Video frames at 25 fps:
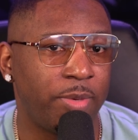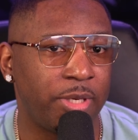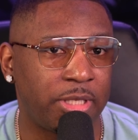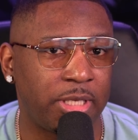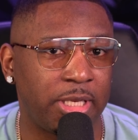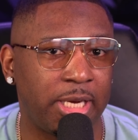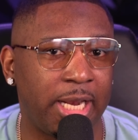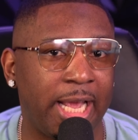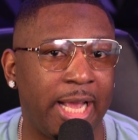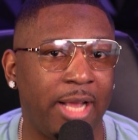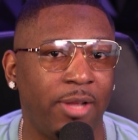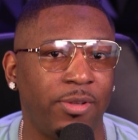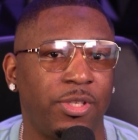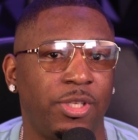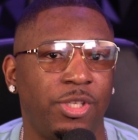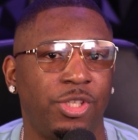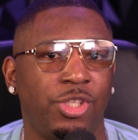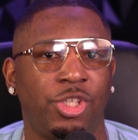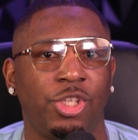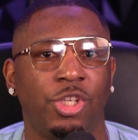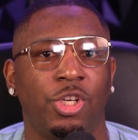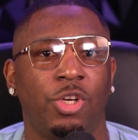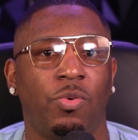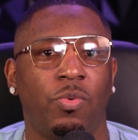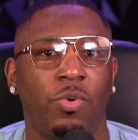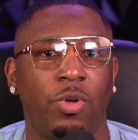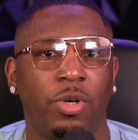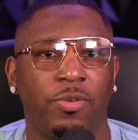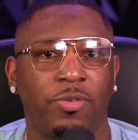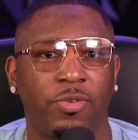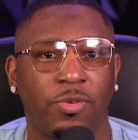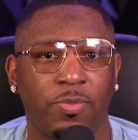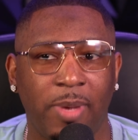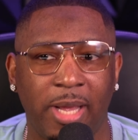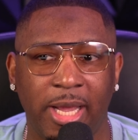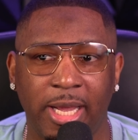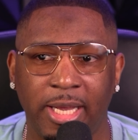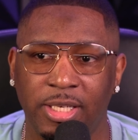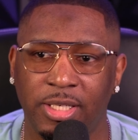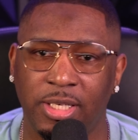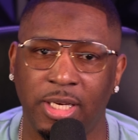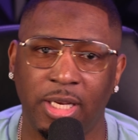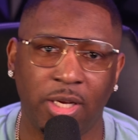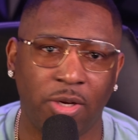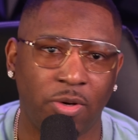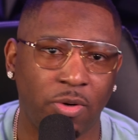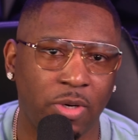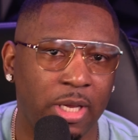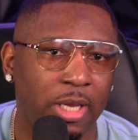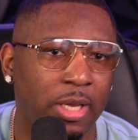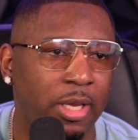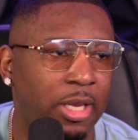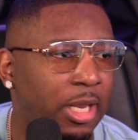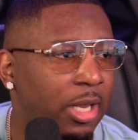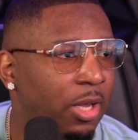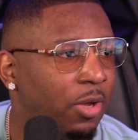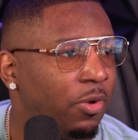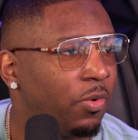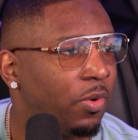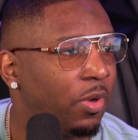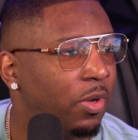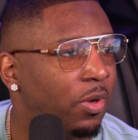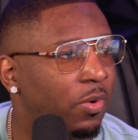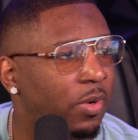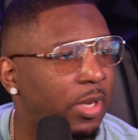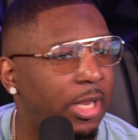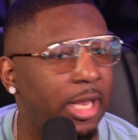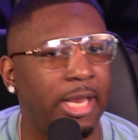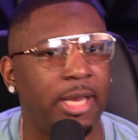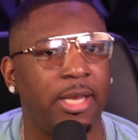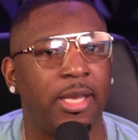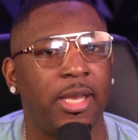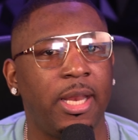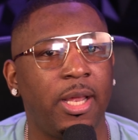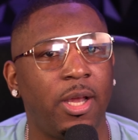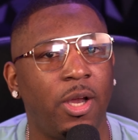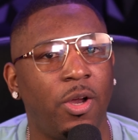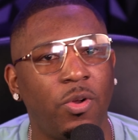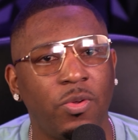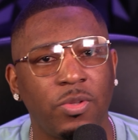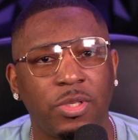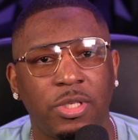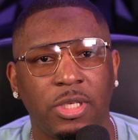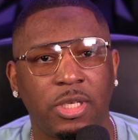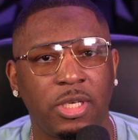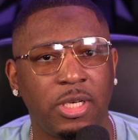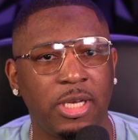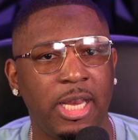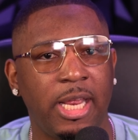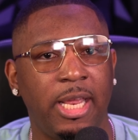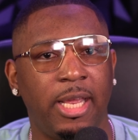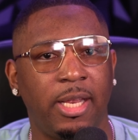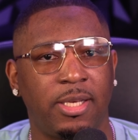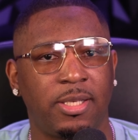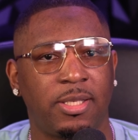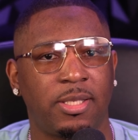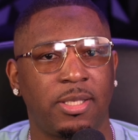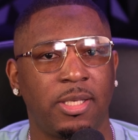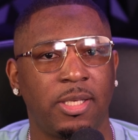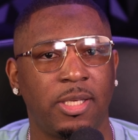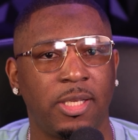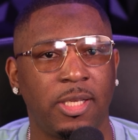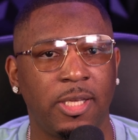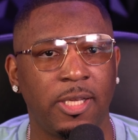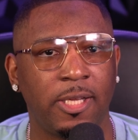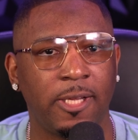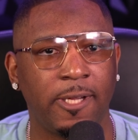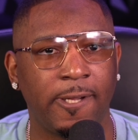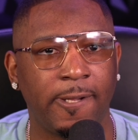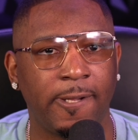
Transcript: a woman to the house and she don't want to smash. They go, okay, okay, okay, on to the next.